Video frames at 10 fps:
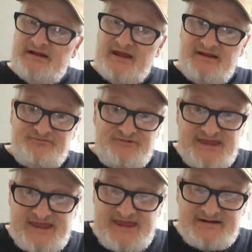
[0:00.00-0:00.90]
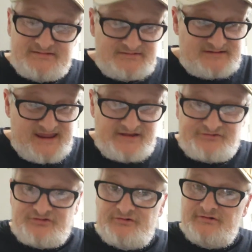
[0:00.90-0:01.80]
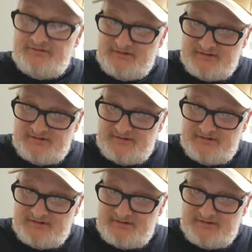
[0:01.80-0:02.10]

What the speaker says: And if he can't answer,